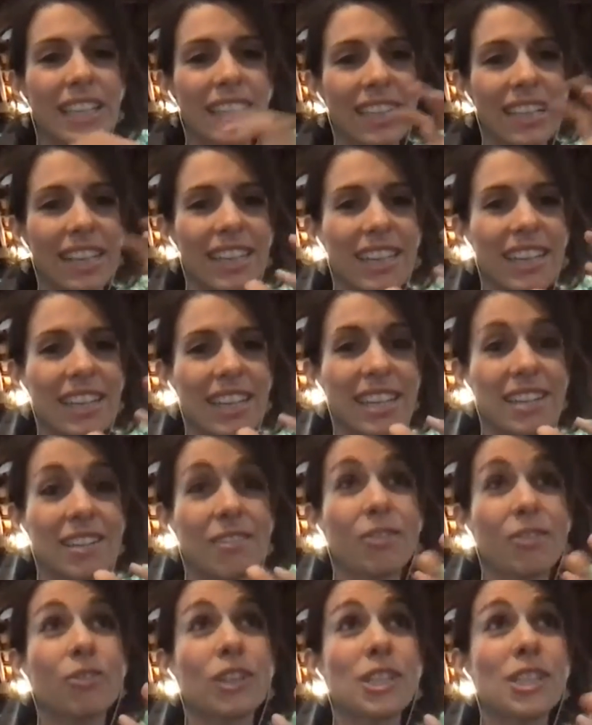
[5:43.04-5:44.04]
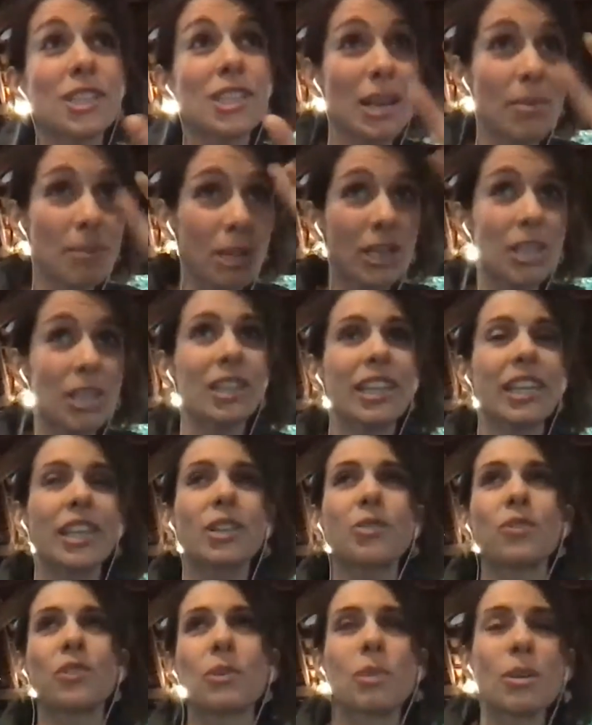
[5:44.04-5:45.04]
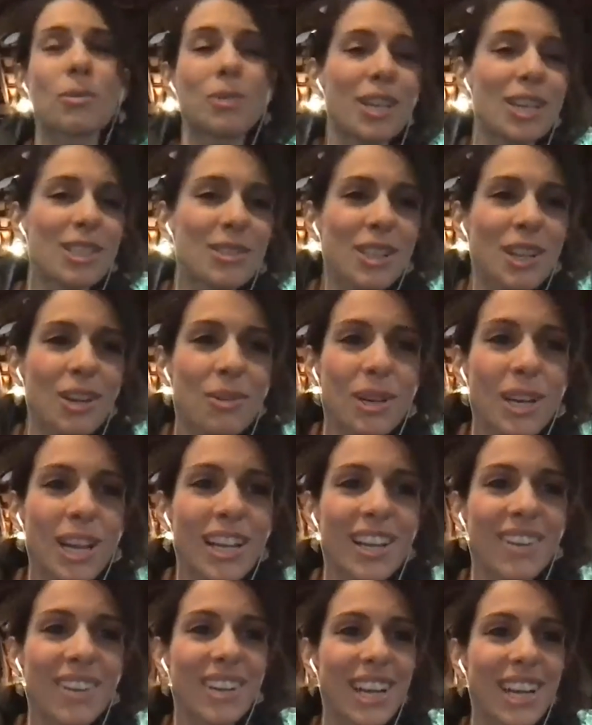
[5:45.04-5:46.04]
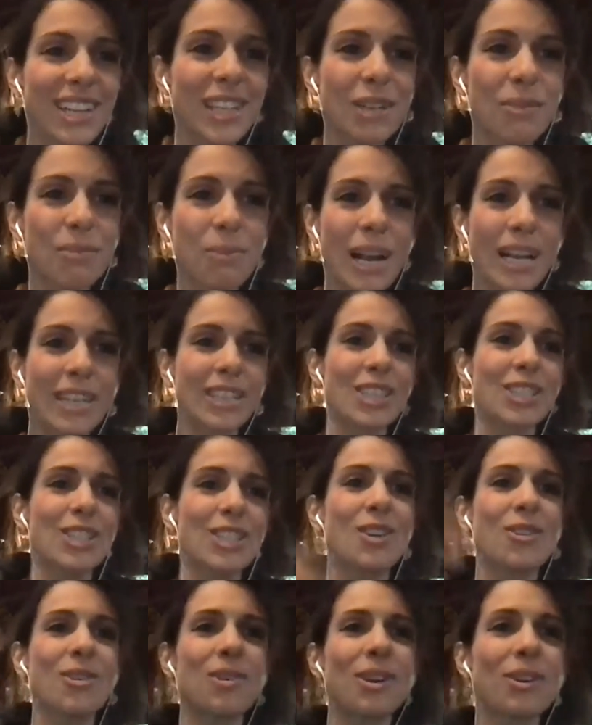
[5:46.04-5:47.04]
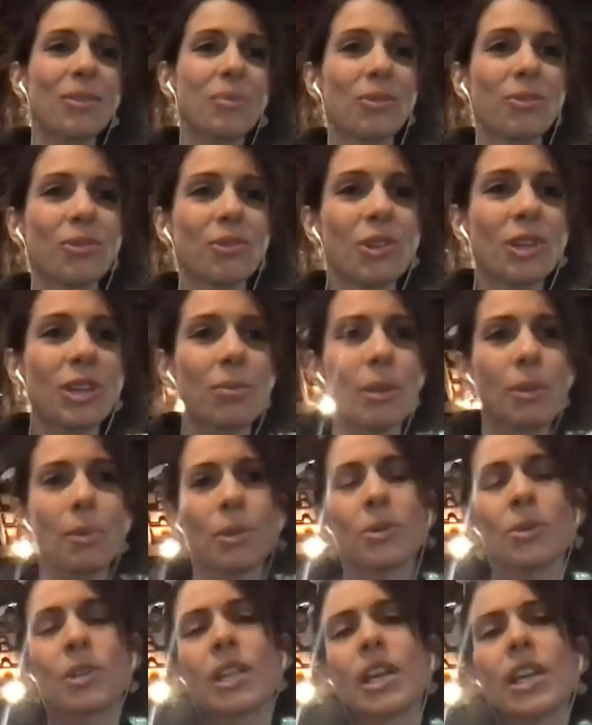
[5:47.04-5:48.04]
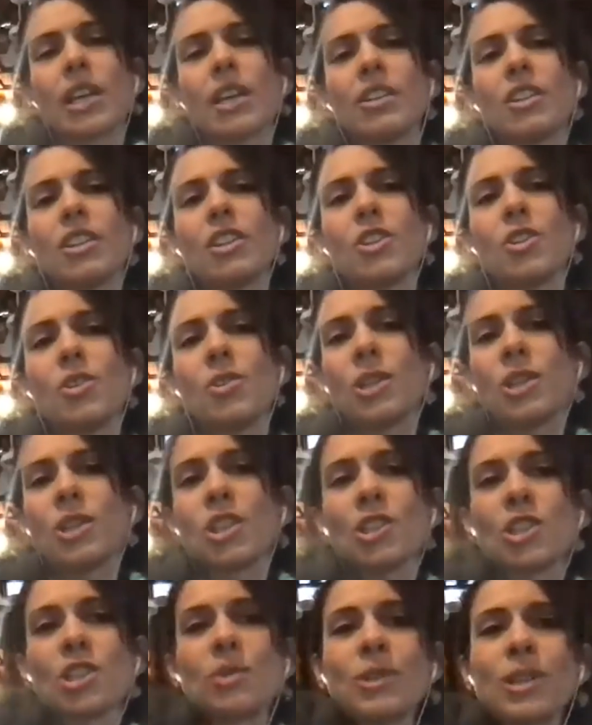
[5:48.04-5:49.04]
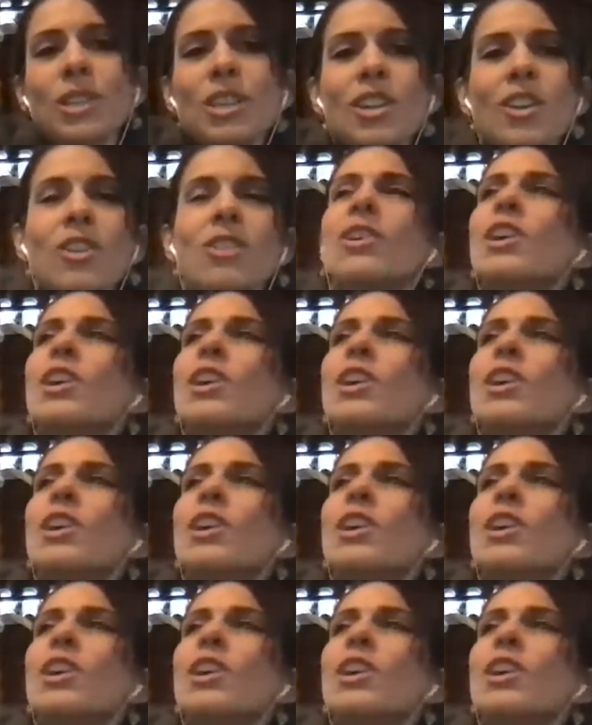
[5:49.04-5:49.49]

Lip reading: And first time it clicked for me, because, you know, when I did practice yoga before, and people were like, the yoga teachers were, you know,